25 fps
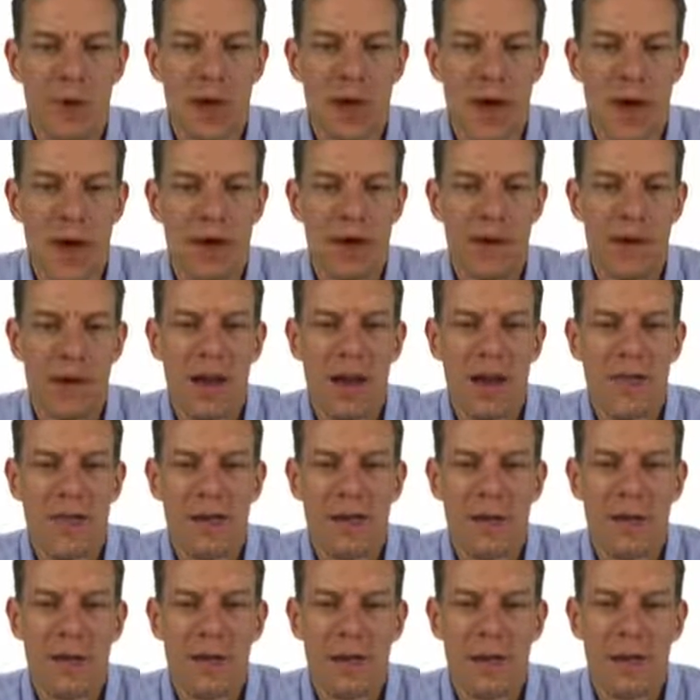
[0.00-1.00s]
not
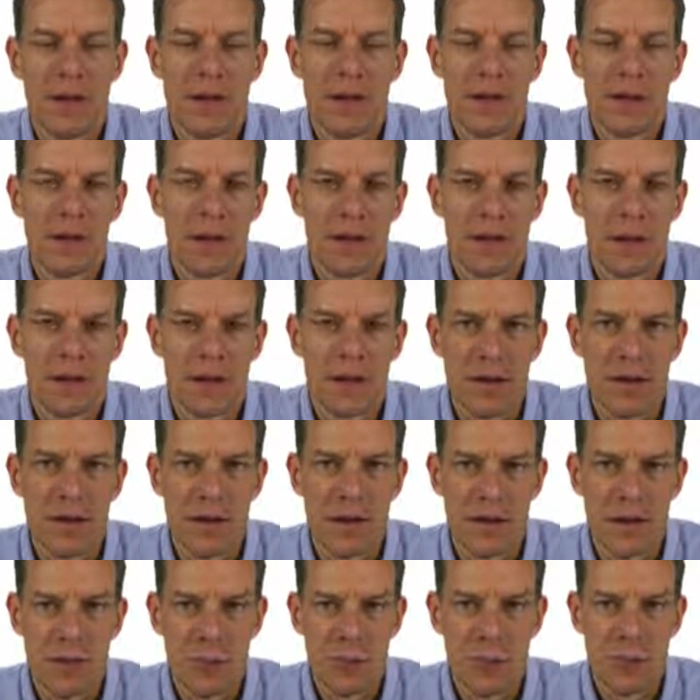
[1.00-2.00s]
having
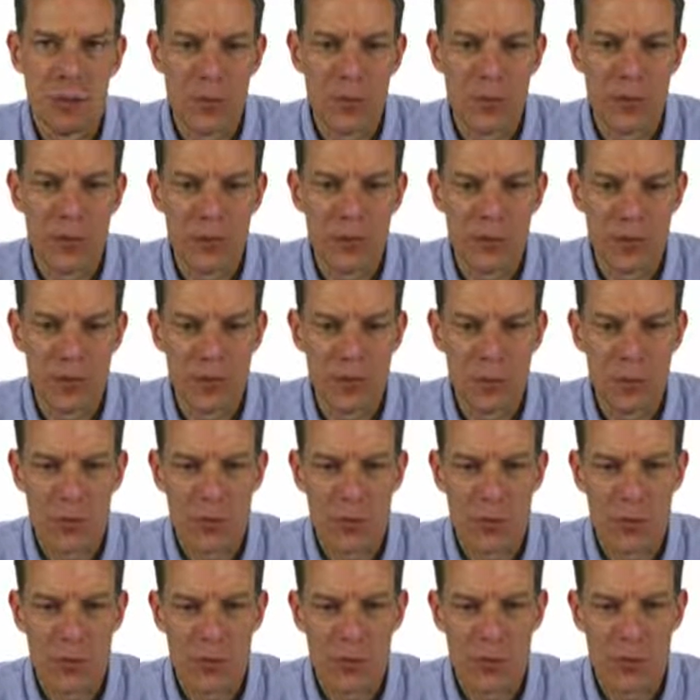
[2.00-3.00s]
any movement in
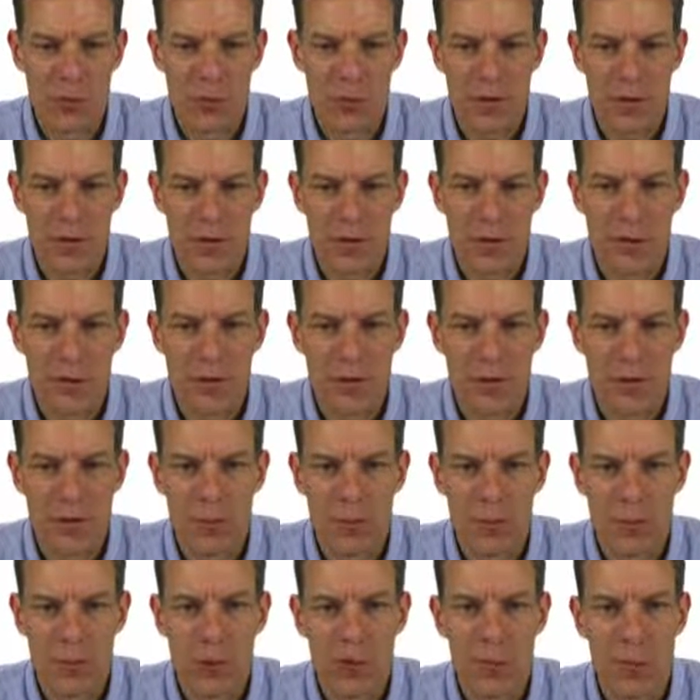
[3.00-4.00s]
terms of the
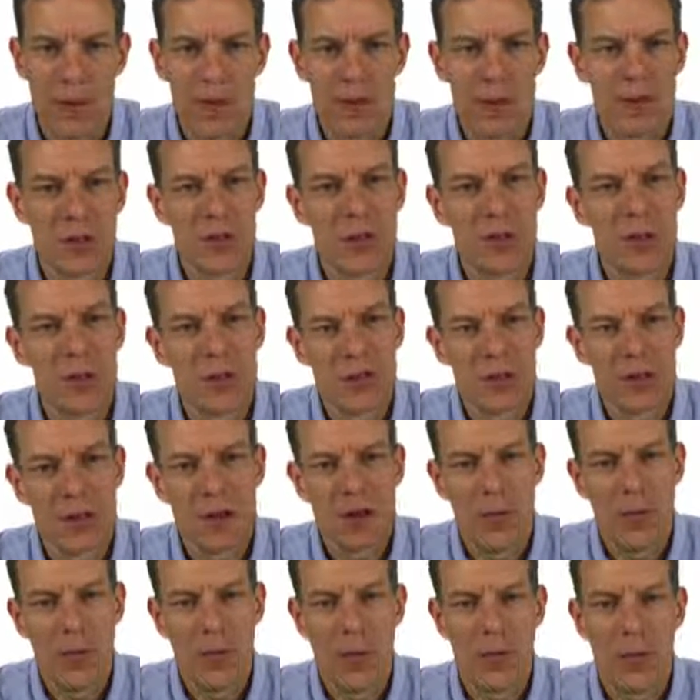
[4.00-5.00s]
perturbation,
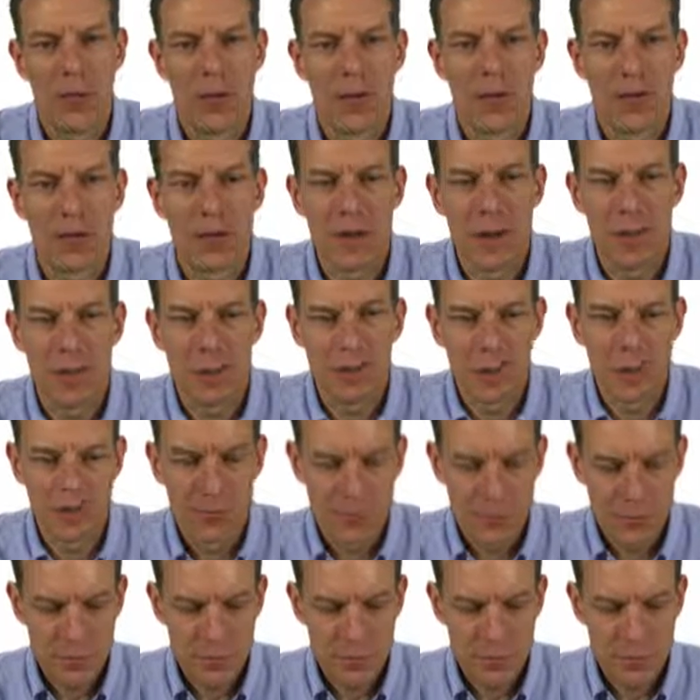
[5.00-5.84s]
nothing stable.